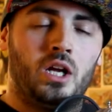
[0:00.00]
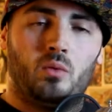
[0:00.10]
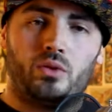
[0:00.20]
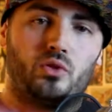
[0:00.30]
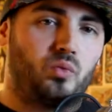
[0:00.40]

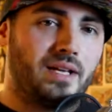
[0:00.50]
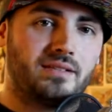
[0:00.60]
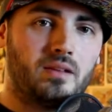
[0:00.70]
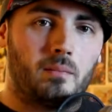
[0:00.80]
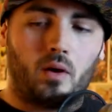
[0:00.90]
with the
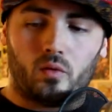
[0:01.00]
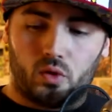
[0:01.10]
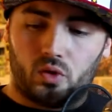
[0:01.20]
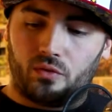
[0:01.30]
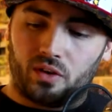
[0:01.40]
rest of the Marvel
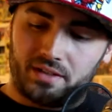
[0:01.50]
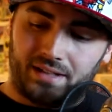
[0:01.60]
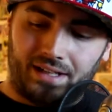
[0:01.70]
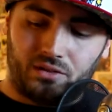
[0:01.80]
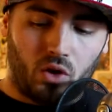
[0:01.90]
universe,
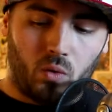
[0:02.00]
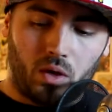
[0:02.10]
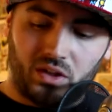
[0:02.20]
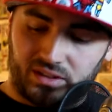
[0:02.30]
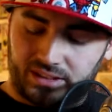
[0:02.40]
and I don't
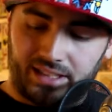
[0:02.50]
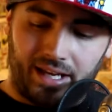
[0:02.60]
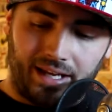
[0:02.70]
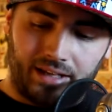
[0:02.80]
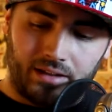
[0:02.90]

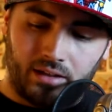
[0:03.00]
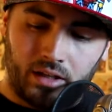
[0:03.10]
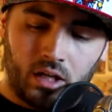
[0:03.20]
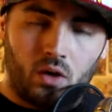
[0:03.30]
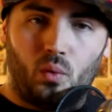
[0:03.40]
understand
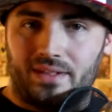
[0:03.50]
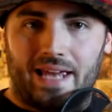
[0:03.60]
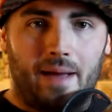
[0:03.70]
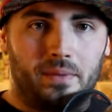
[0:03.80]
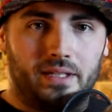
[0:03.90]
what's
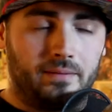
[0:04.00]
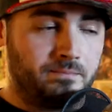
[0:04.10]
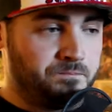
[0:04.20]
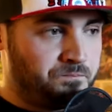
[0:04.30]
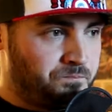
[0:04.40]
happening.
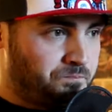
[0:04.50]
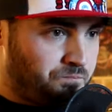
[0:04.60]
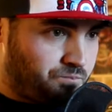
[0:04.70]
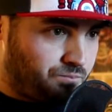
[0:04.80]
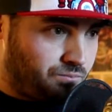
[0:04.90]

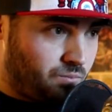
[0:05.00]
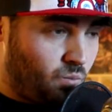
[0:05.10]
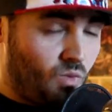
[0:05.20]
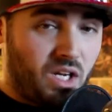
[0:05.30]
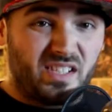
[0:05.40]

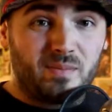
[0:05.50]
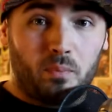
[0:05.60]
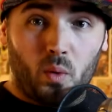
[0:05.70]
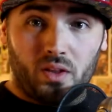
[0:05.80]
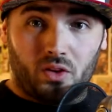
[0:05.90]

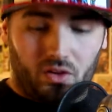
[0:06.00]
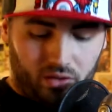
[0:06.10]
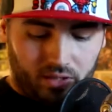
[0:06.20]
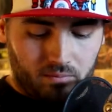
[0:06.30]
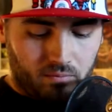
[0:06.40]
Spoiler
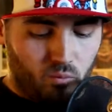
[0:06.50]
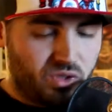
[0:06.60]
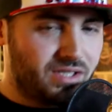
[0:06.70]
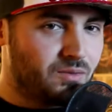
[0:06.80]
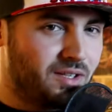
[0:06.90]
alert,
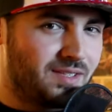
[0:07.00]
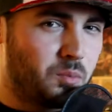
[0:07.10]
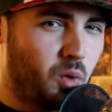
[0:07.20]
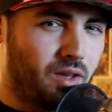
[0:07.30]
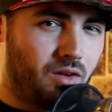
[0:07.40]
which isn't really a
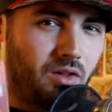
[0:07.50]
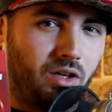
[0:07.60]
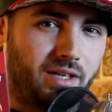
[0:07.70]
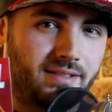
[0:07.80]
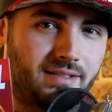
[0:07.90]
spoiler
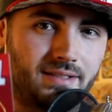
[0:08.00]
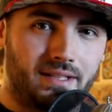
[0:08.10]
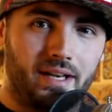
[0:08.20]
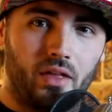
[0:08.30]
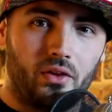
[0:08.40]
alert because this is
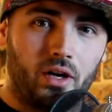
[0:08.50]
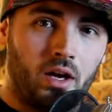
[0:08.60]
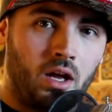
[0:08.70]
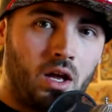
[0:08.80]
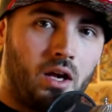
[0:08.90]
another
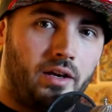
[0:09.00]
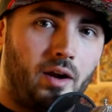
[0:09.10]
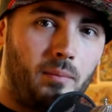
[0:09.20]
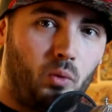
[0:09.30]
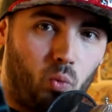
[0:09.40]

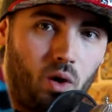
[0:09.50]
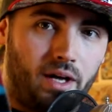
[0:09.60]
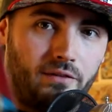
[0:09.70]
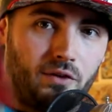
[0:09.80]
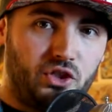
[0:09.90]
number
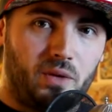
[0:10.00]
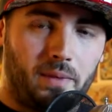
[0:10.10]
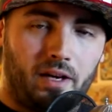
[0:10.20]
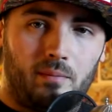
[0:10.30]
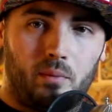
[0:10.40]
1 for
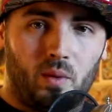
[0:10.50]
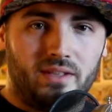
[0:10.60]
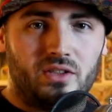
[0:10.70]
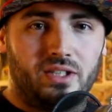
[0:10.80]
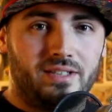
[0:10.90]
jumping on point,
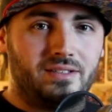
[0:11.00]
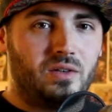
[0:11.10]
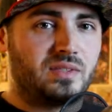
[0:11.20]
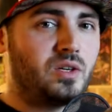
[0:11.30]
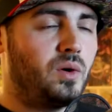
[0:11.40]
so you need to know
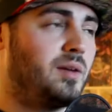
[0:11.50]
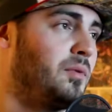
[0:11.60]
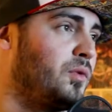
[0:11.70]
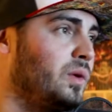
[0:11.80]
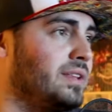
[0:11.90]
what's going on
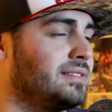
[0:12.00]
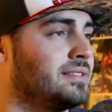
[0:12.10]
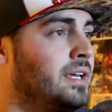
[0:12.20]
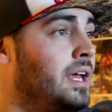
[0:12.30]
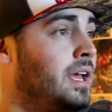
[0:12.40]
before this.